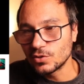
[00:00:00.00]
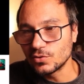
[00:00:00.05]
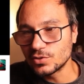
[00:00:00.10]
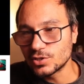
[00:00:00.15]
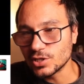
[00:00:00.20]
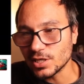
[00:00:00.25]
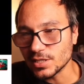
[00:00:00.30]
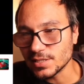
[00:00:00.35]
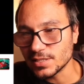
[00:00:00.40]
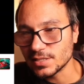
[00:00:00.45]
You
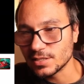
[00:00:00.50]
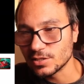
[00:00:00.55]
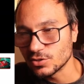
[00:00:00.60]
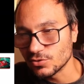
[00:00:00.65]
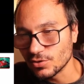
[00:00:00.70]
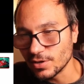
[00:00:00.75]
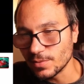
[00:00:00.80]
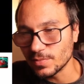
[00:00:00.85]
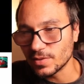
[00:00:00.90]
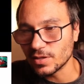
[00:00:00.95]
just
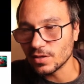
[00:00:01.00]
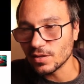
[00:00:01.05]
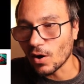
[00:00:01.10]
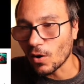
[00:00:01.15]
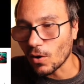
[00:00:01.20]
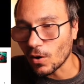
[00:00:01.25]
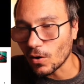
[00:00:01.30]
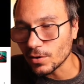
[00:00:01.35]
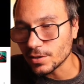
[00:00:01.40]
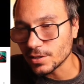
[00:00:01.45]
trimmed
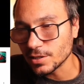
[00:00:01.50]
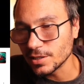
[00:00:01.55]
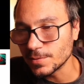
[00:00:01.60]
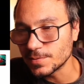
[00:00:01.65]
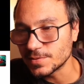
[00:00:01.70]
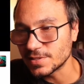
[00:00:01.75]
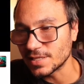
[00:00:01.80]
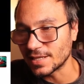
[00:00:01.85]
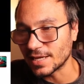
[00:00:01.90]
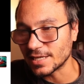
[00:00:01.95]
all
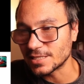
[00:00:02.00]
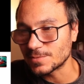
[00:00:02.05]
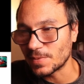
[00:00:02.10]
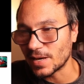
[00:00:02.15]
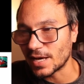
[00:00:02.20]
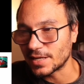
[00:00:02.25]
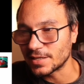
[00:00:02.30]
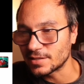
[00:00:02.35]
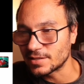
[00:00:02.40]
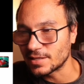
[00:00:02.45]
clips and
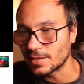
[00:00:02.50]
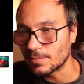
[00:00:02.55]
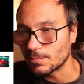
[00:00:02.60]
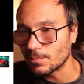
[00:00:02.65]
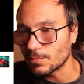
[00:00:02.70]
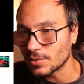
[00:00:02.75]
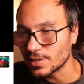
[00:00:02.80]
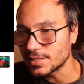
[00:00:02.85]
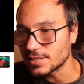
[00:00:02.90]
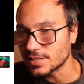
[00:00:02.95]
expanded them.
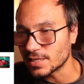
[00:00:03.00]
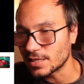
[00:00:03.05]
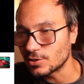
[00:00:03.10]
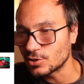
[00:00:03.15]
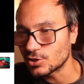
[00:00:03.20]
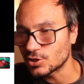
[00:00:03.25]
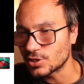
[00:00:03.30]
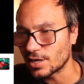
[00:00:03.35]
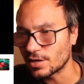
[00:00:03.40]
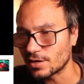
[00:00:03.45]
Please can
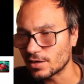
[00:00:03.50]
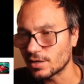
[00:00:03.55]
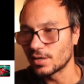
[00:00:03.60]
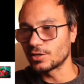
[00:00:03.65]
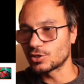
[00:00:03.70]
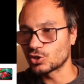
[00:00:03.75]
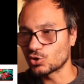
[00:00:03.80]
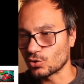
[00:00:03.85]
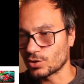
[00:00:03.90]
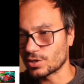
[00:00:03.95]
you share
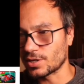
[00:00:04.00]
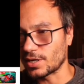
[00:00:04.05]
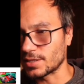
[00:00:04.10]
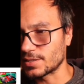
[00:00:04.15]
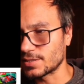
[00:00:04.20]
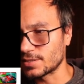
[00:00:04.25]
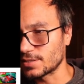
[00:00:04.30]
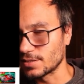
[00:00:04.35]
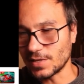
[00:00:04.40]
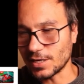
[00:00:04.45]
the
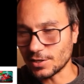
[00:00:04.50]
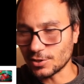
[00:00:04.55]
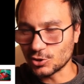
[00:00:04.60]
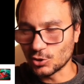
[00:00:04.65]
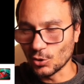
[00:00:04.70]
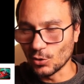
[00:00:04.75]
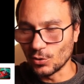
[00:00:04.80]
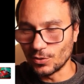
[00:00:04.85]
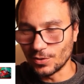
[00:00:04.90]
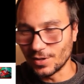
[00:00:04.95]
shortcuts?
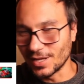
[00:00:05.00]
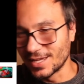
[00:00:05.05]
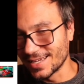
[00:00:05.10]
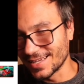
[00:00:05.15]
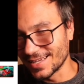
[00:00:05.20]
Dankeschön.